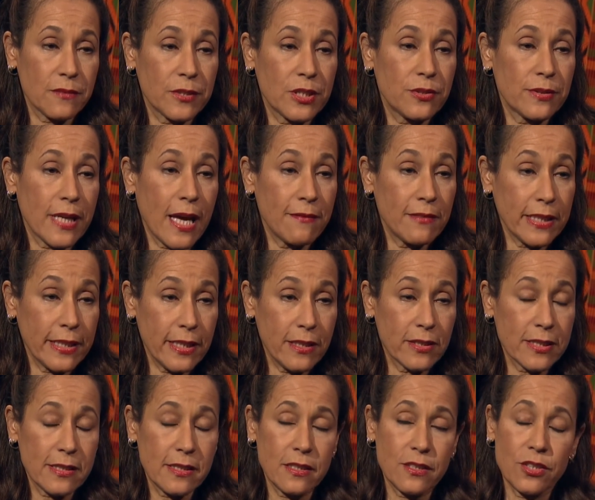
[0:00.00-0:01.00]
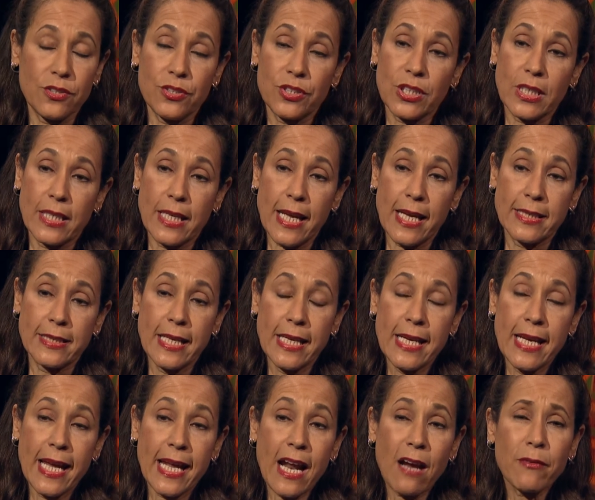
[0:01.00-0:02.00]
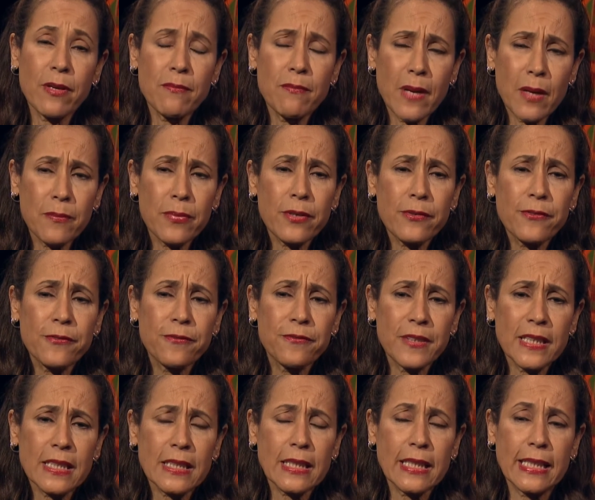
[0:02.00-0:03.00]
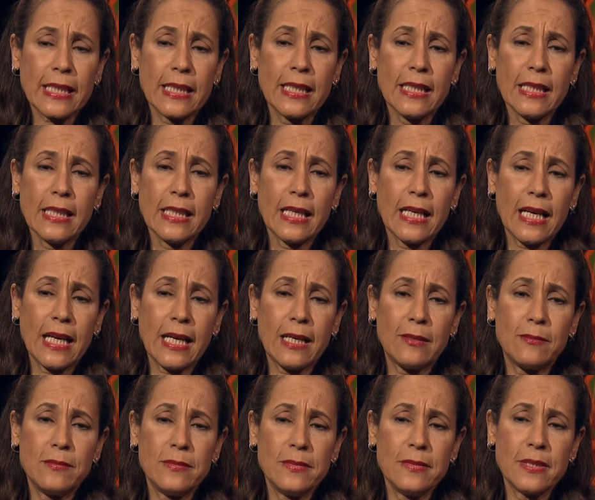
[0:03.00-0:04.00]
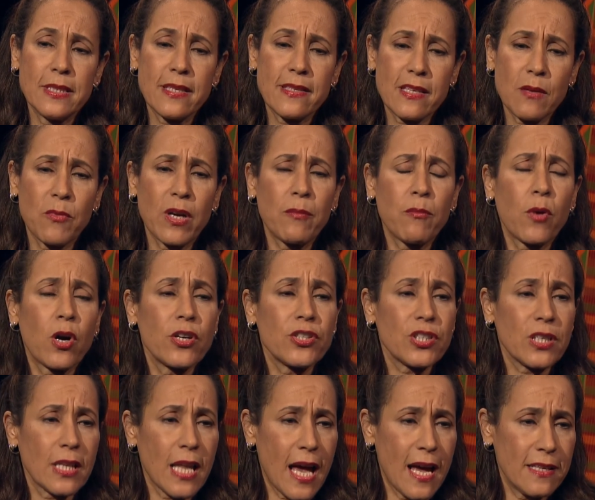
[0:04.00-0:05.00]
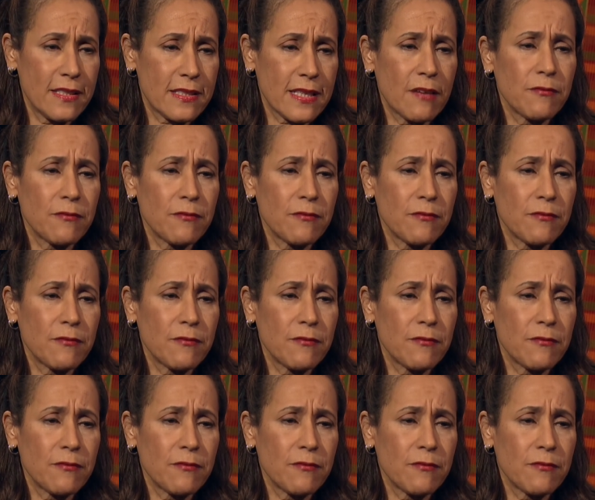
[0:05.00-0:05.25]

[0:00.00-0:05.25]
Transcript: I went to an Ivy League institution, and, and I remember feeling um, somewhat marginalized.